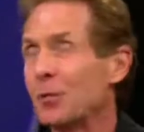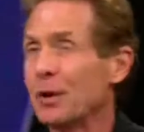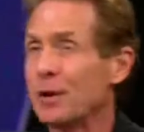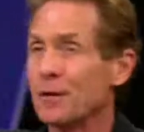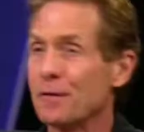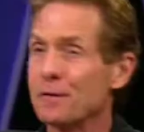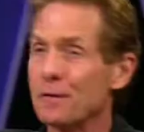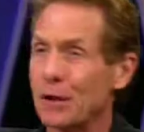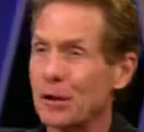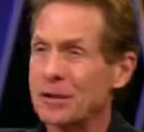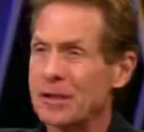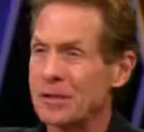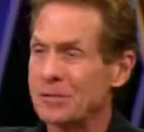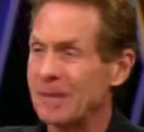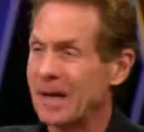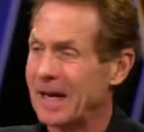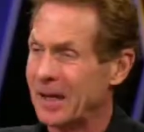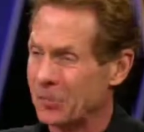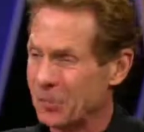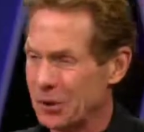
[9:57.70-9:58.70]
it wouldn't have felt as
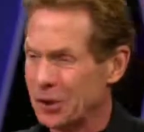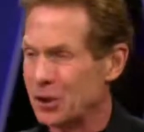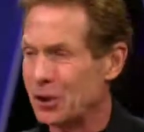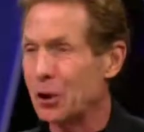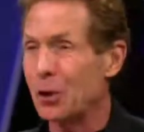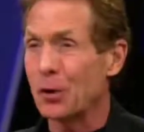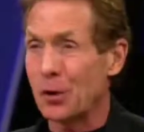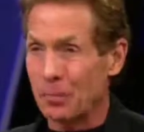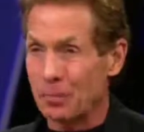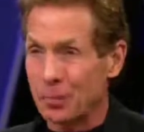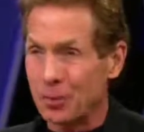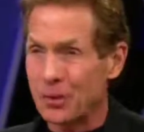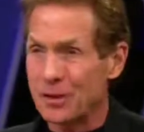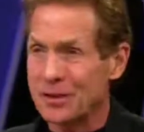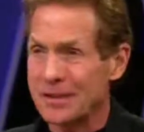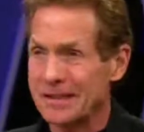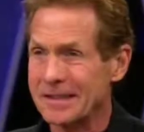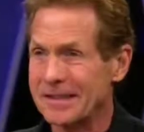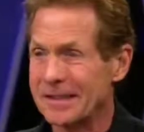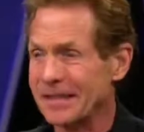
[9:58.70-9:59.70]
bad. When you go to
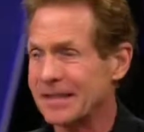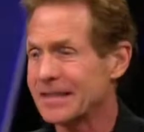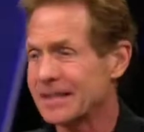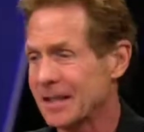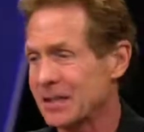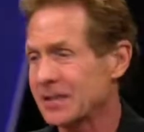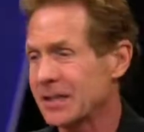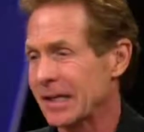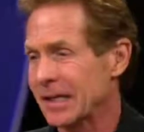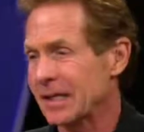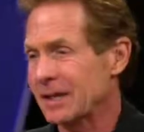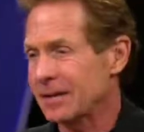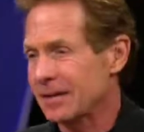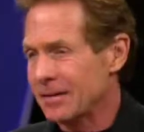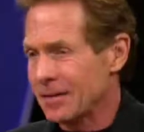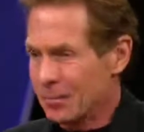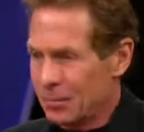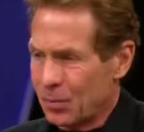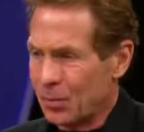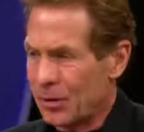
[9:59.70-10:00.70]
prison, then it sounds like
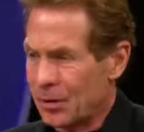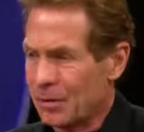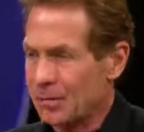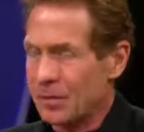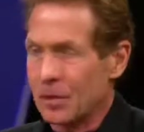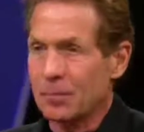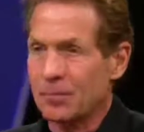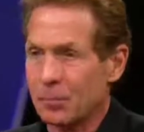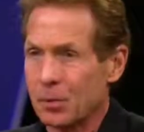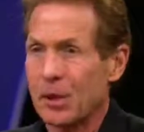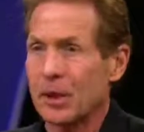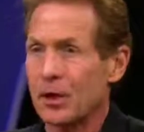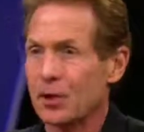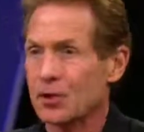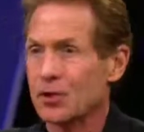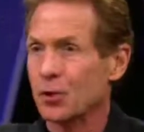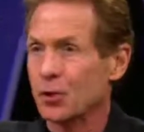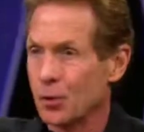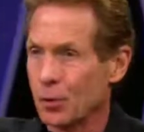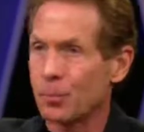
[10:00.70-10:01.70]
the
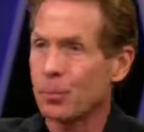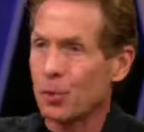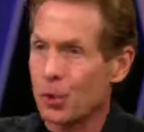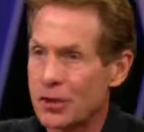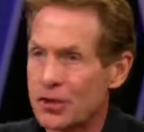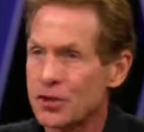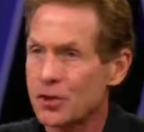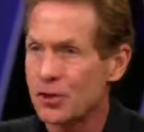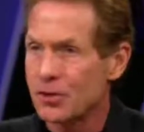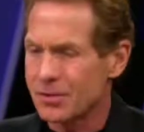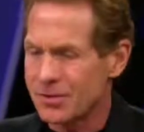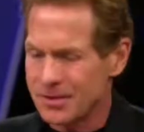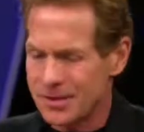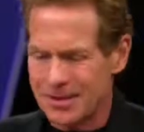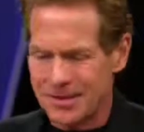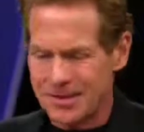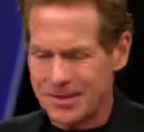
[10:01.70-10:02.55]
players are your prisoners.